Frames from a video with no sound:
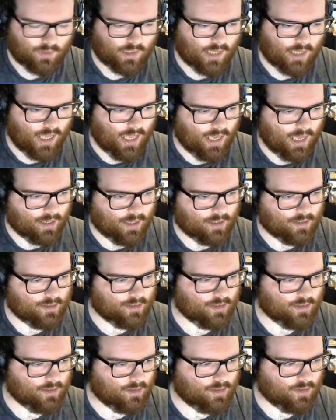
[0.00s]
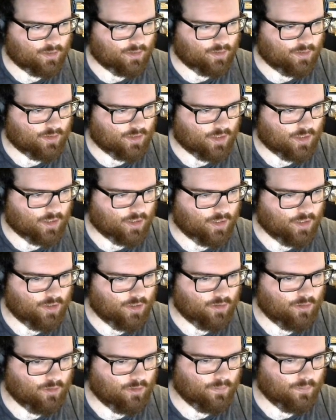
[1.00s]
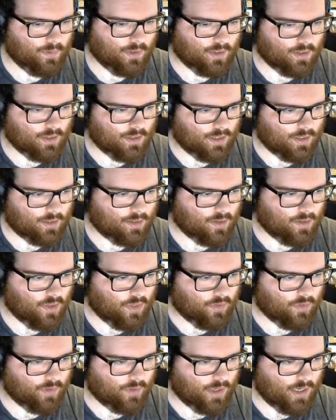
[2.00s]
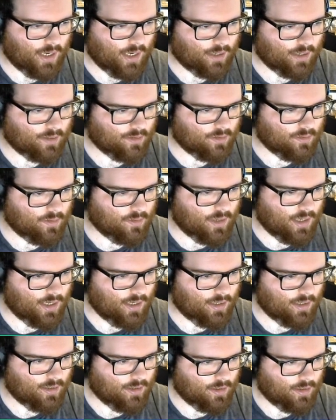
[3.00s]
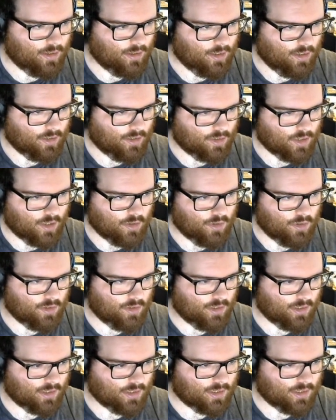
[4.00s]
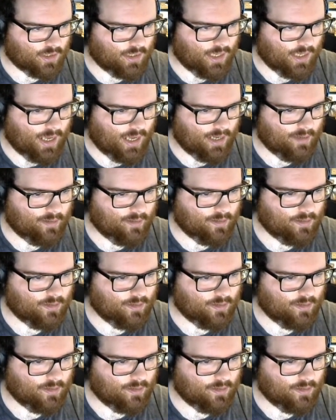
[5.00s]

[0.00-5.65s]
x to the cube is 3x squared. So using this again,